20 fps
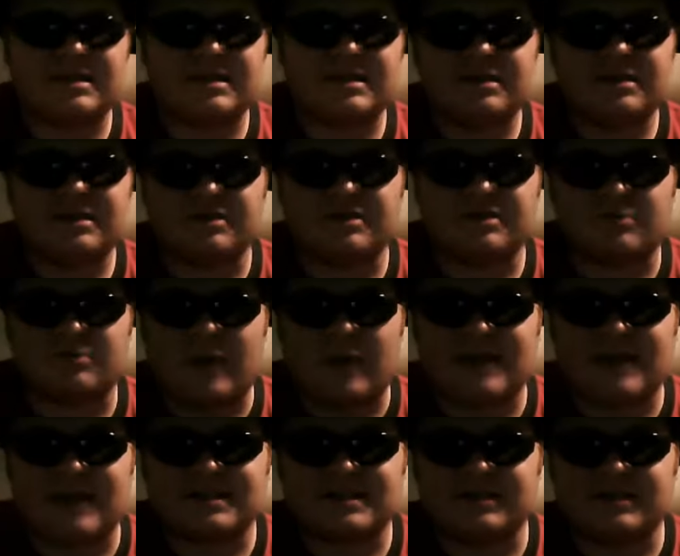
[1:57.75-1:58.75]
here is
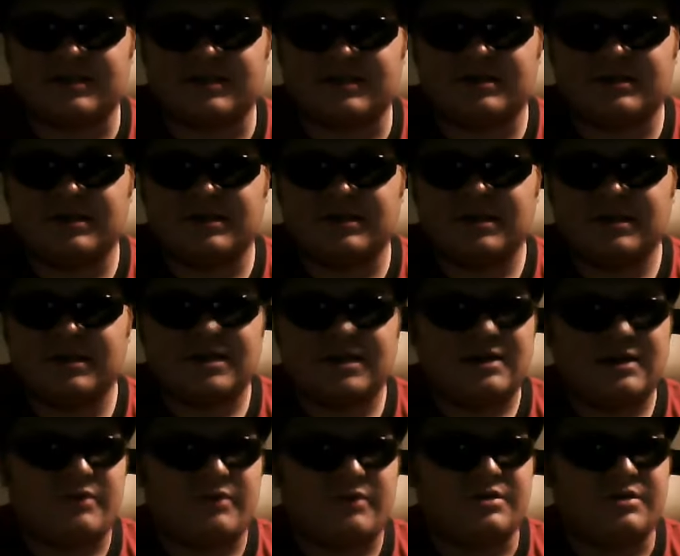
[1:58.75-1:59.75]
wax sealed,
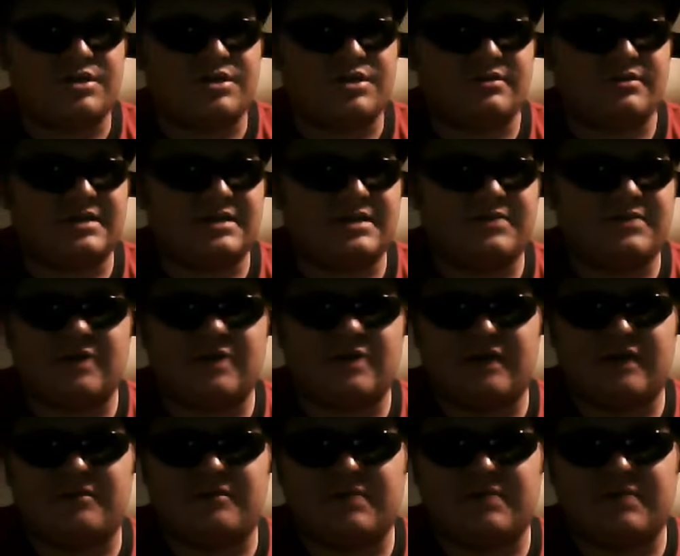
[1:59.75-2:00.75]
which you don't see too
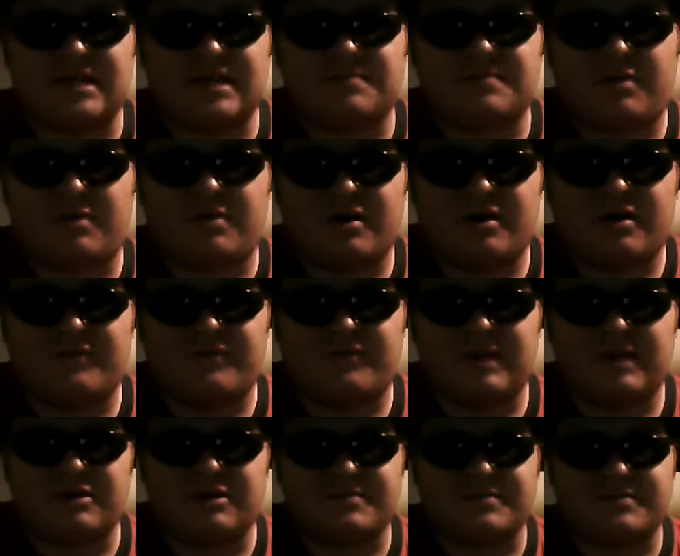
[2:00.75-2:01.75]
often, but that's part of
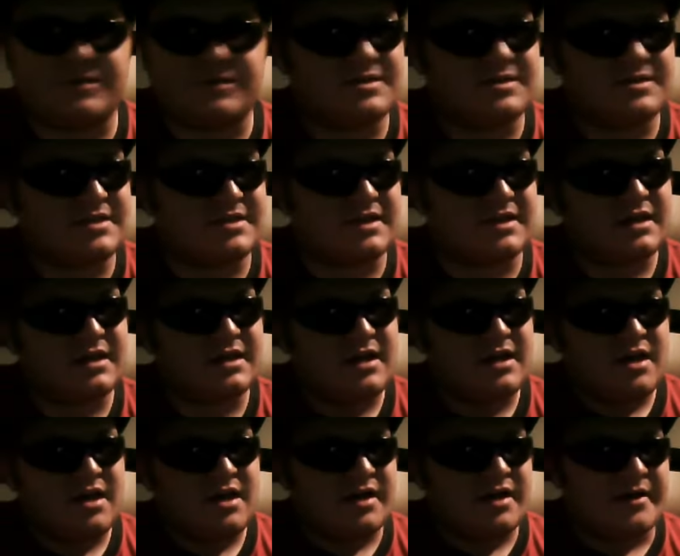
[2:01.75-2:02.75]
Maker's Mark's thing.
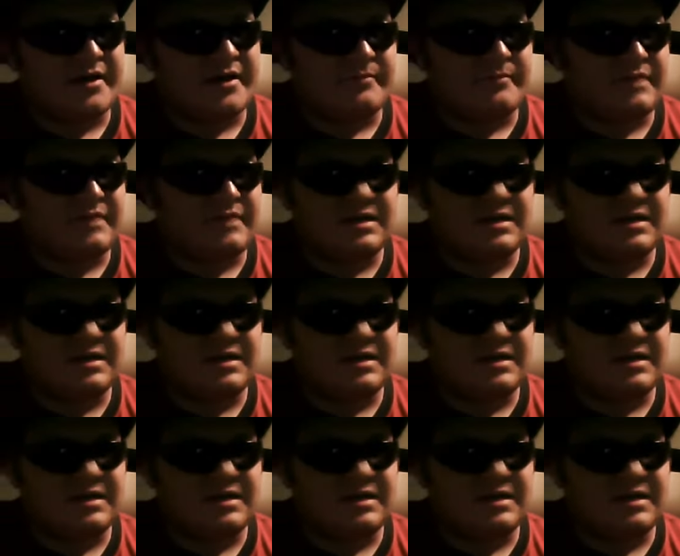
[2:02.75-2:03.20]
In